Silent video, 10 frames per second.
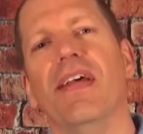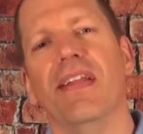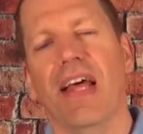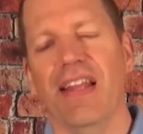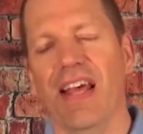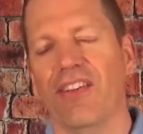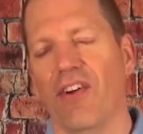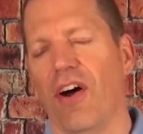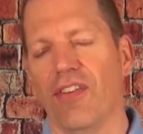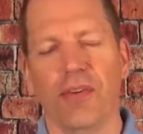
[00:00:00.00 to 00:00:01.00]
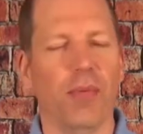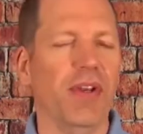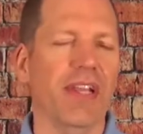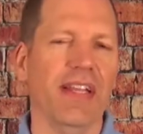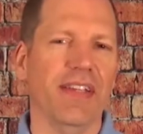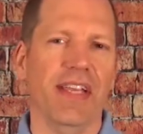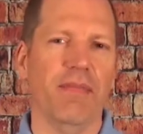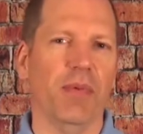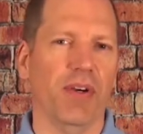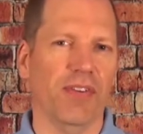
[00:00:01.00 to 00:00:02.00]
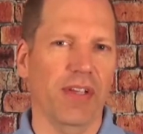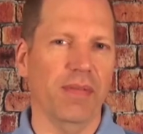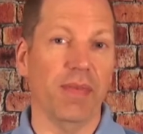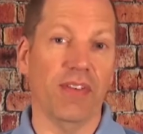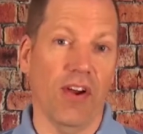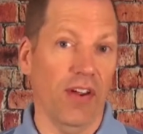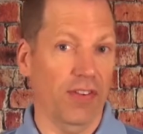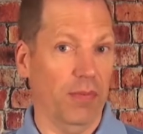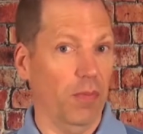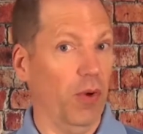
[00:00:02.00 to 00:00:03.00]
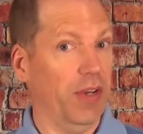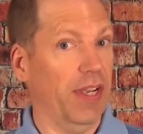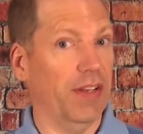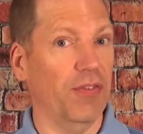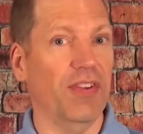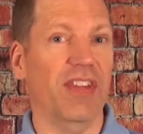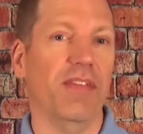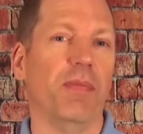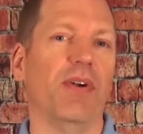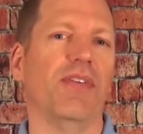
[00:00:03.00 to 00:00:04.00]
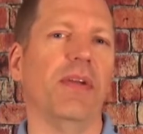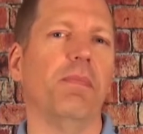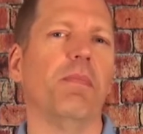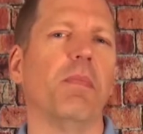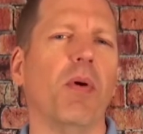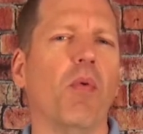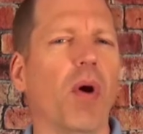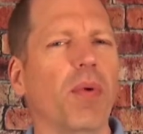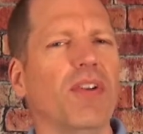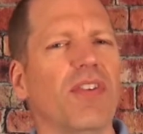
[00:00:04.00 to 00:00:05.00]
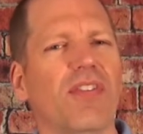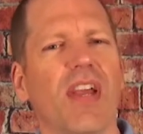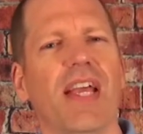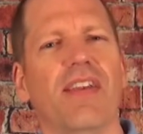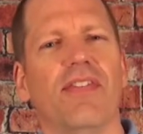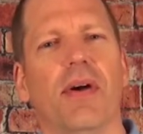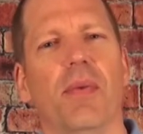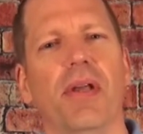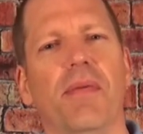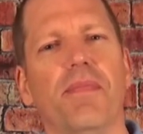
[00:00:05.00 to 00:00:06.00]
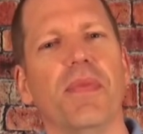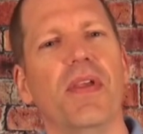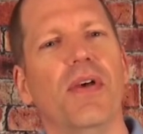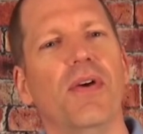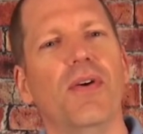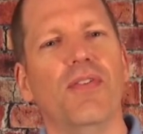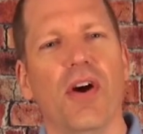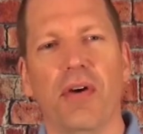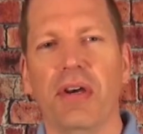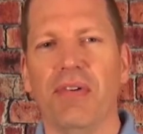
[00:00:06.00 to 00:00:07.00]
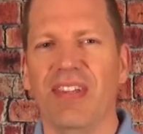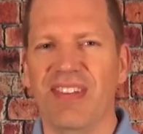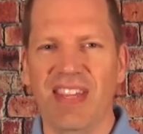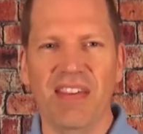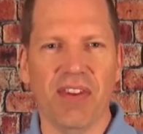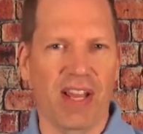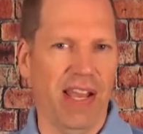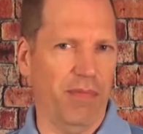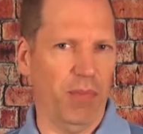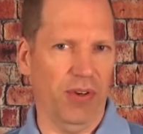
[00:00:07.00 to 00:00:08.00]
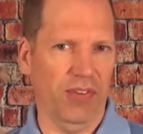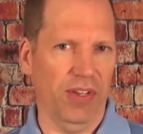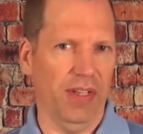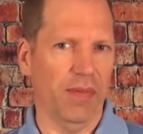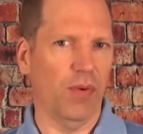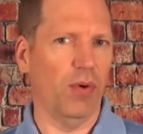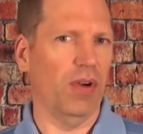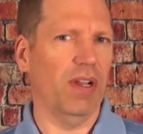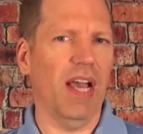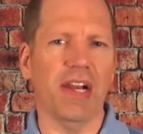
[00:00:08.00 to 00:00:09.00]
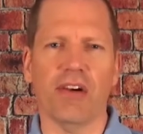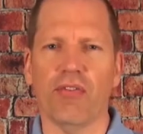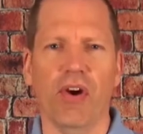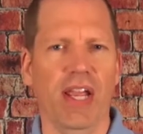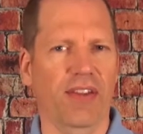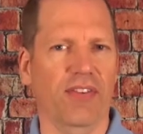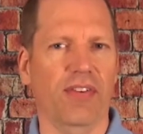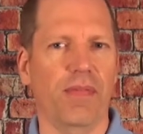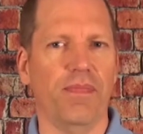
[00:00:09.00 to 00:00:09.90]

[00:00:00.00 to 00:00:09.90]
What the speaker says: That's awesome when you get to give mercy. It's awesome when you get to receive mercy. But what would you say to someone who's already received a lot of mercy or a lot of grace